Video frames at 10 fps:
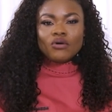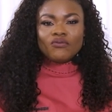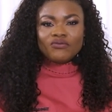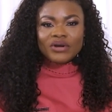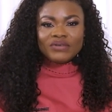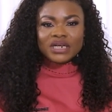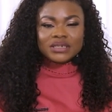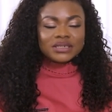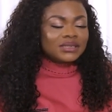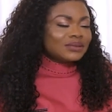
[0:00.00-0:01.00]
of
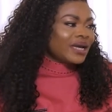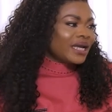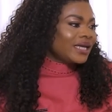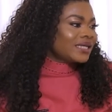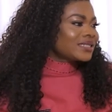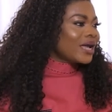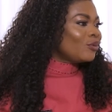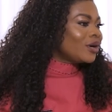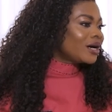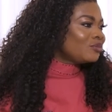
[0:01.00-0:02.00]
Revelations. My guest, I
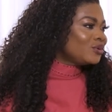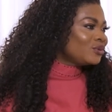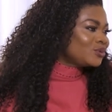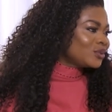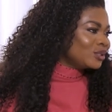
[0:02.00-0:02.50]
welcome you to the